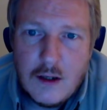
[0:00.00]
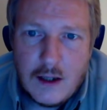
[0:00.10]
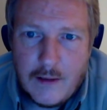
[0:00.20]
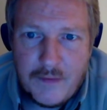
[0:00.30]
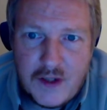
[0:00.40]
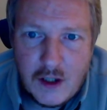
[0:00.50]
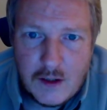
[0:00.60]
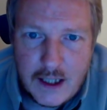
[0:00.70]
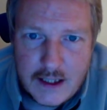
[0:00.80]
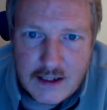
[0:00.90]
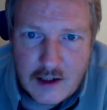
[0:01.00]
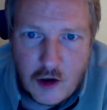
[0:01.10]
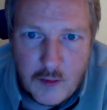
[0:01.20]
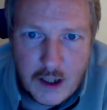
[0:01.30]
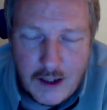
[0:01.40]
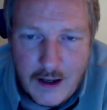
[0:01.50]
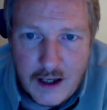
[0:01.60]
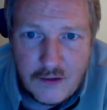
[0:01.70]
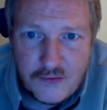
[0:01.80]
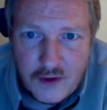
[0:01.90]
Until that's coming
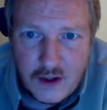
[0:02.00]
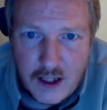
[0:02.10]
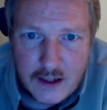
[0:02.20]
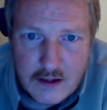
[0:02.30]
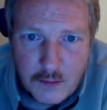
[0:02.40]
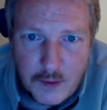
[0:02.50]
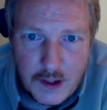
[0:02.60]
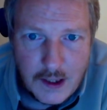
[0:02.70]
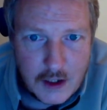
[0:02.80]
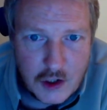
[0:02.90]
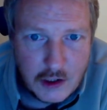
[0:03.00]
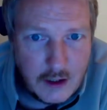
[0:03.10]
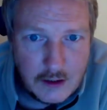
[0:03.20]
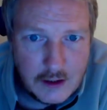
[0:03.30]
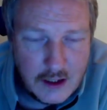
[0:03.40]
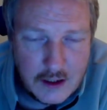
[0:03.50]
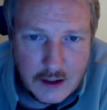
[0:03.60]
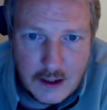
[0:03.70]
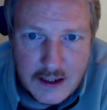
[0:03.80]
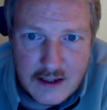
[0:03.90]
live on XRP Ledger, it'll take at
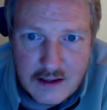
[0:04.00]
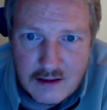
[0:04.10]
least,